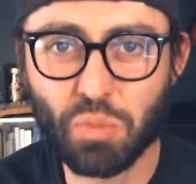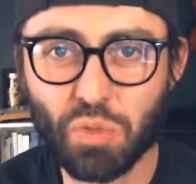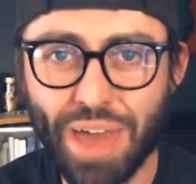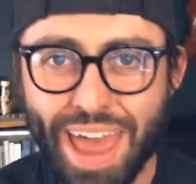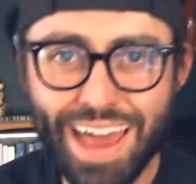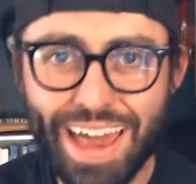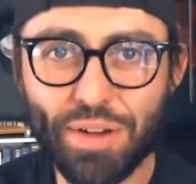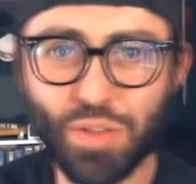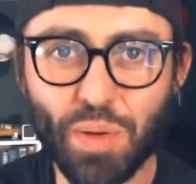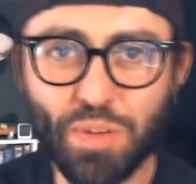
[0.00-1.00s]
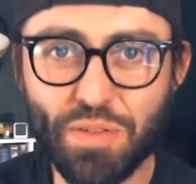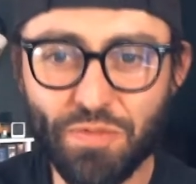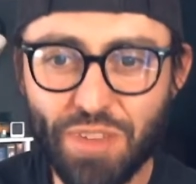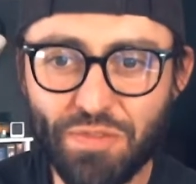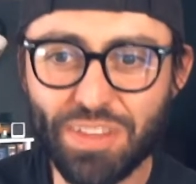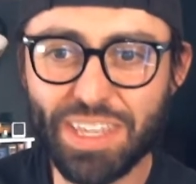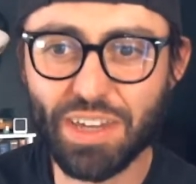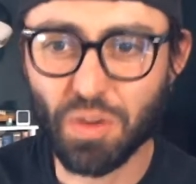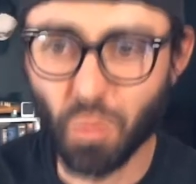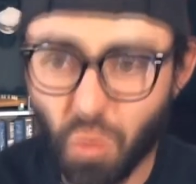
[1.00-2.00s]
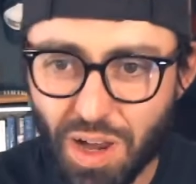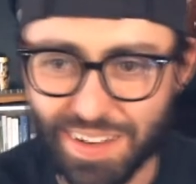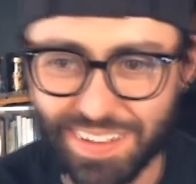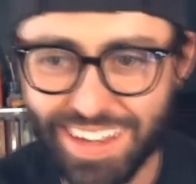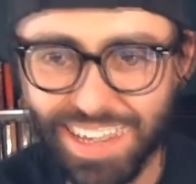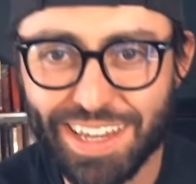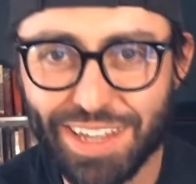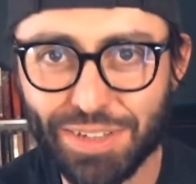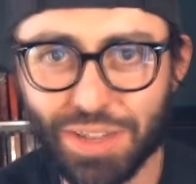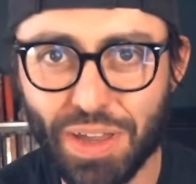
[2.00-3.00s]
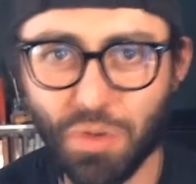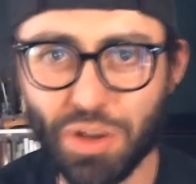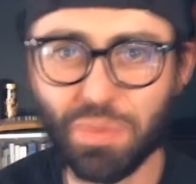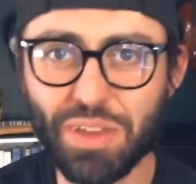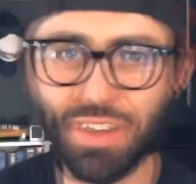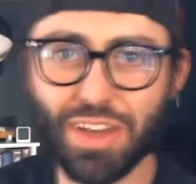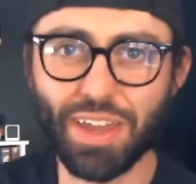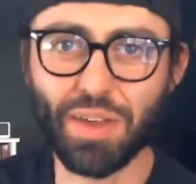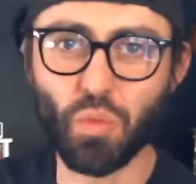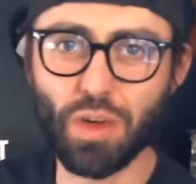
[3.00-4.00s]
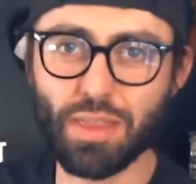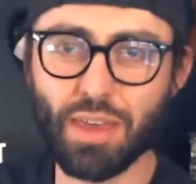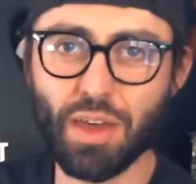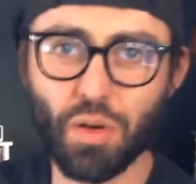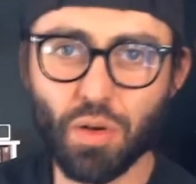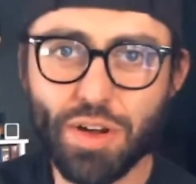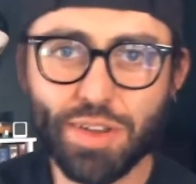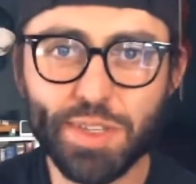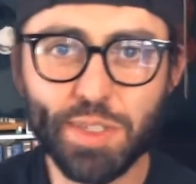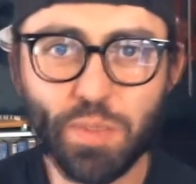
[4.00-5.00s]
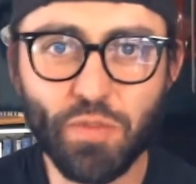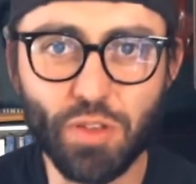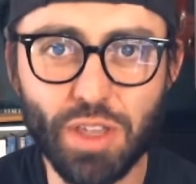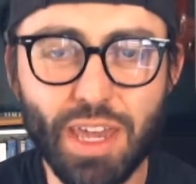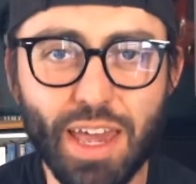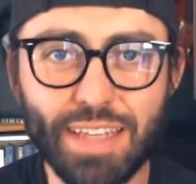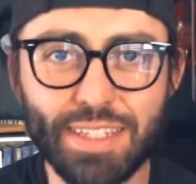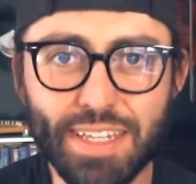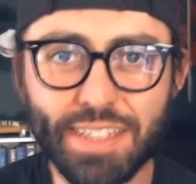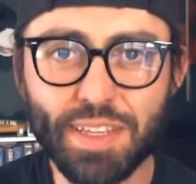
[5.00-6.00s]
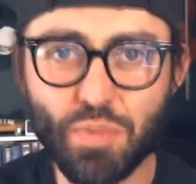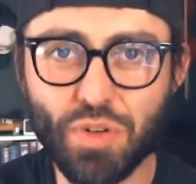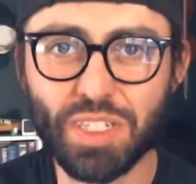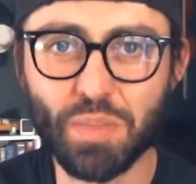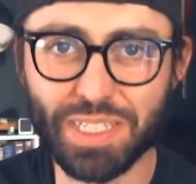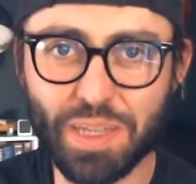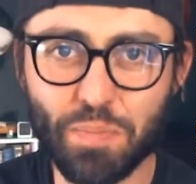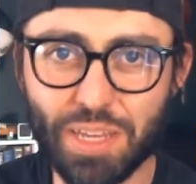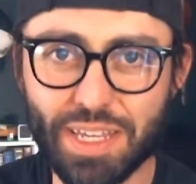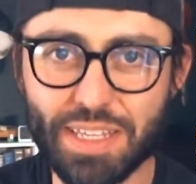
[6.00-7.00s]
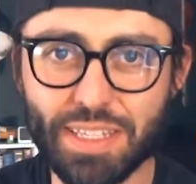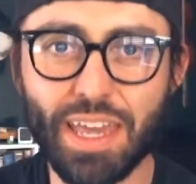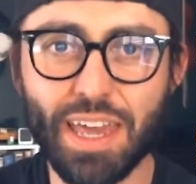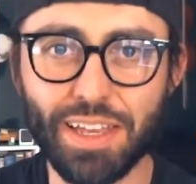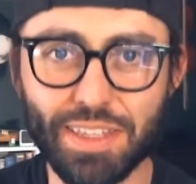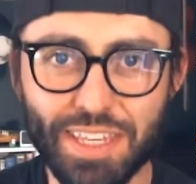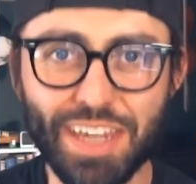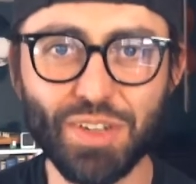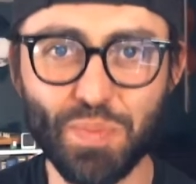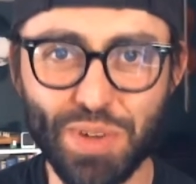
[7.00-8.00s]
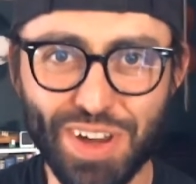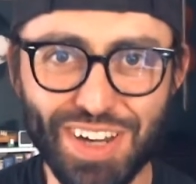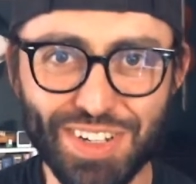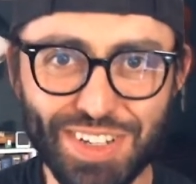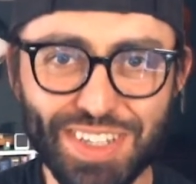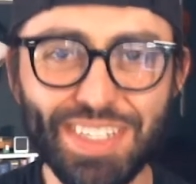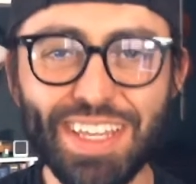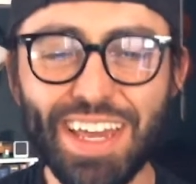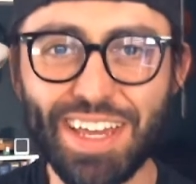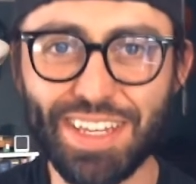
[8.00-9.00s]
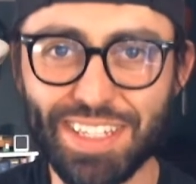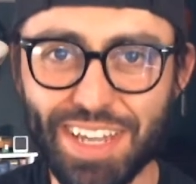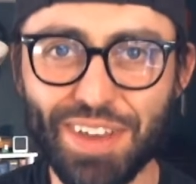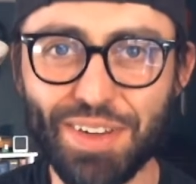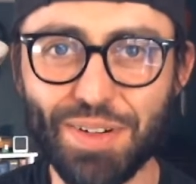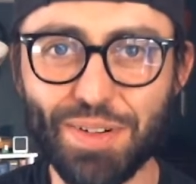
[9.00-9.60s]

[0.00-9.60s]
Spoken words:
to Hangout number 51. Today we're going to be talking with Oregon Symphony Assistant Principal Timpanist and Section Percussionist Sergio